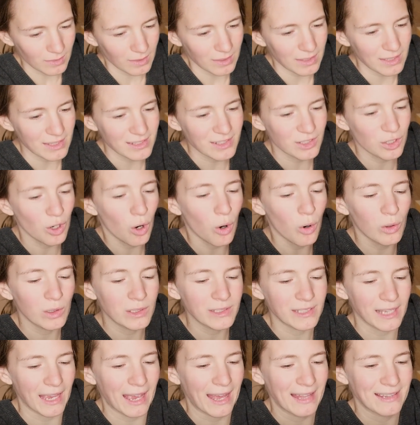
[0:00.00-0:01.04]
is
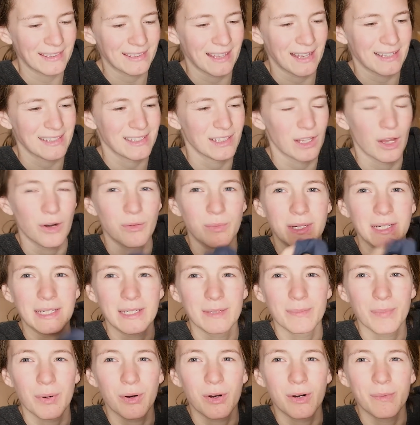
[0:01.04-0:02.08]
cold, and that's not really
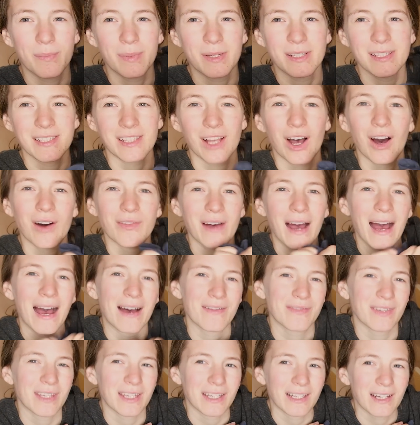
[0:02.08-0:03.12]
the purpose of
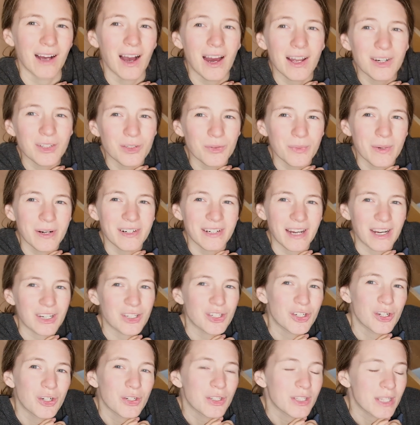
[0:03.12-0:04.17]
having underwear that
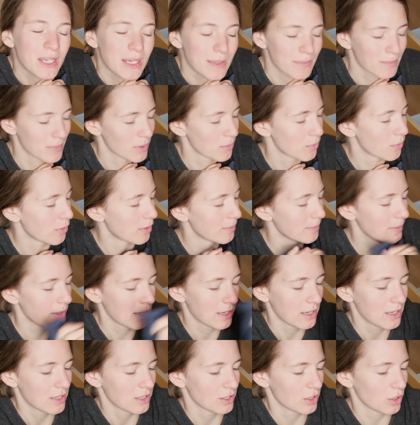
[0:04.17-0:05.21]
should keep me warm.
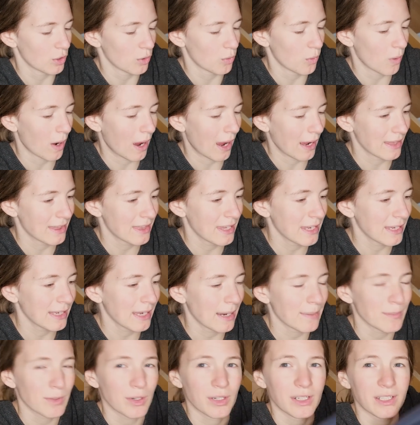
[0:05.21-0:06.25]
So I think
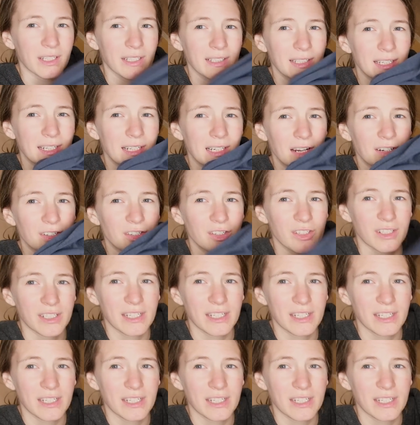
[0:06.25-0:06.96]
I'm gonna declutter